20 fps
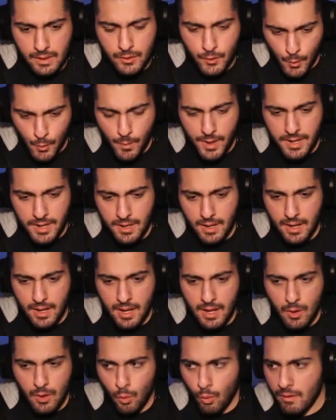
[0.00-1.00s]
to it
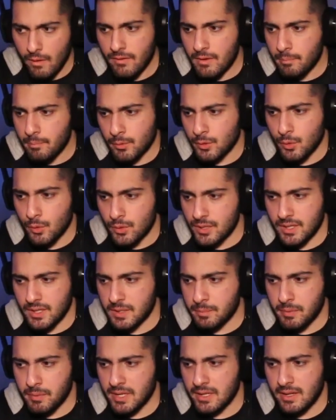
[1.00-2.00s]
Whoever produced
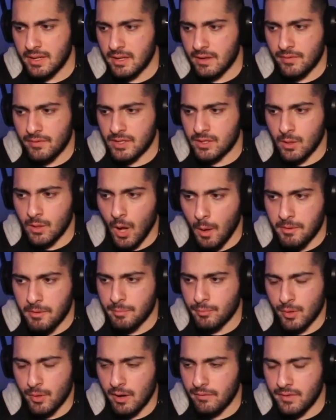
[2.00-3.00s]
this beat, if it's Tommy
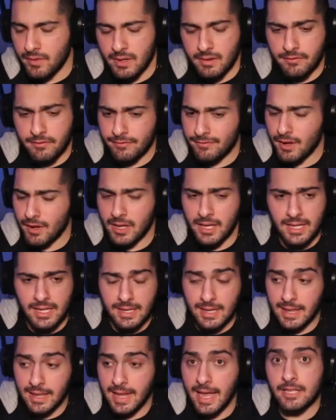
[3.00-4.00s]
Profit,
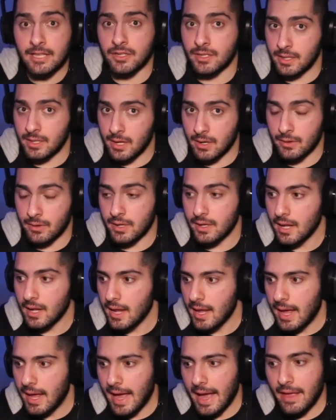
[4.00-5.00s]
fucking legendary.
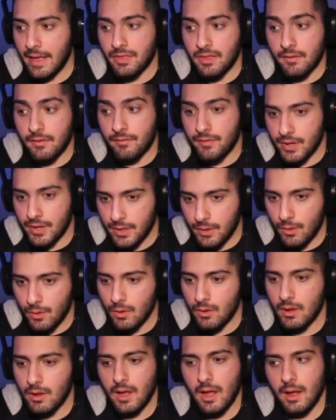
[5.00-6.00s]
And the
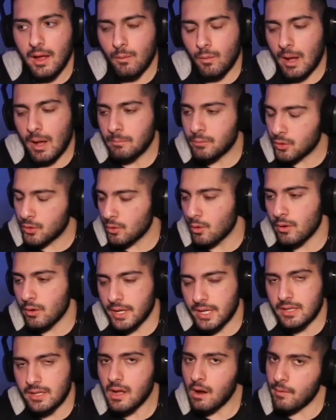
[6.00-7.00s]
video, I'm sure
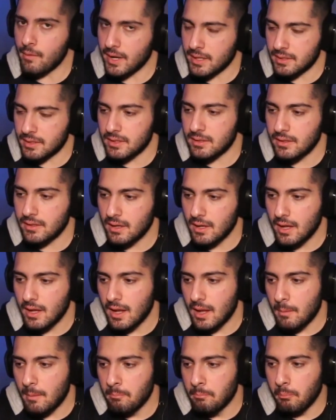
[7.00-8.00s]
he directed
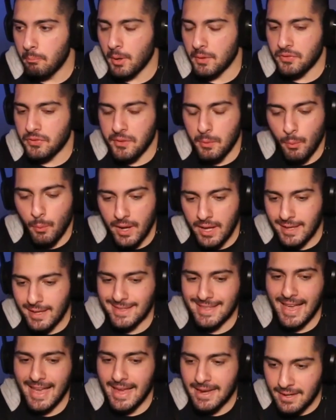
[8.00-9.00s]
but the way
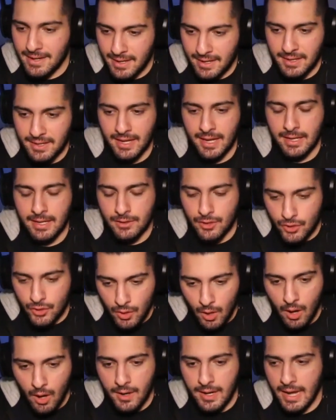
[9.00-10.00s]
it's edited and
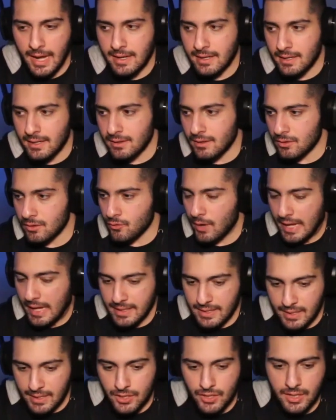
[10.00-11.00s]
shot and the, the
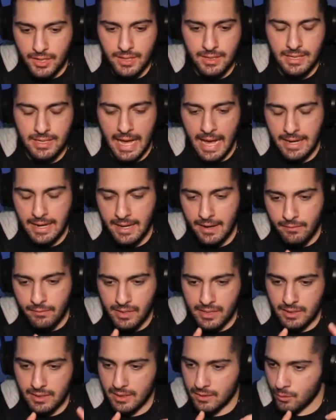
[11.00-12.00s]
transitions and
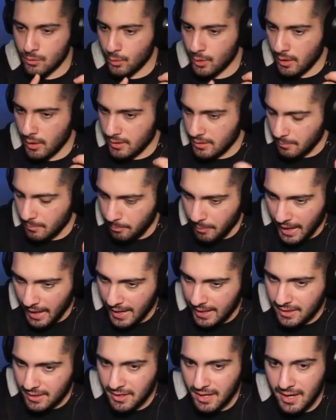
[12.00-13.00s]
everything that's going on in the
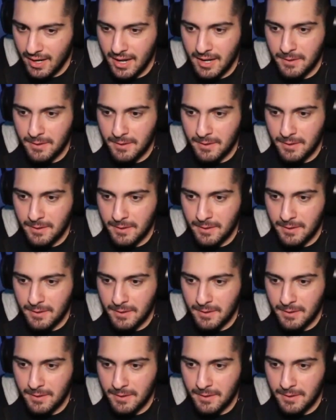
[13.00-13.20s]
back